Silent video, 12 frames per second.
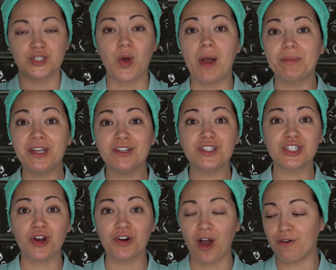So I'm gonna
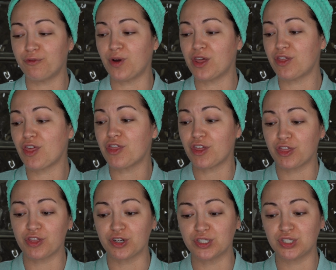start off with the
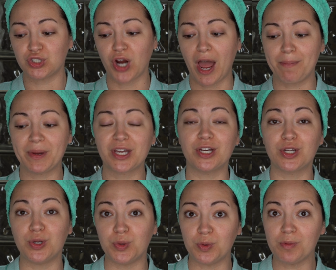Thirst Trap
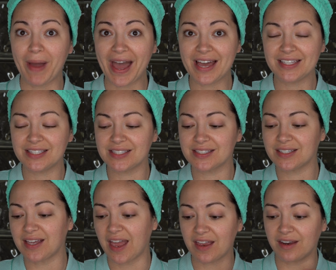Cocoon Mask
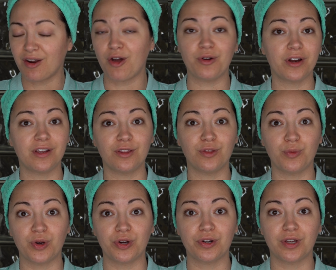and already the
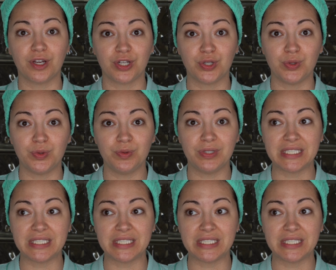word cocoon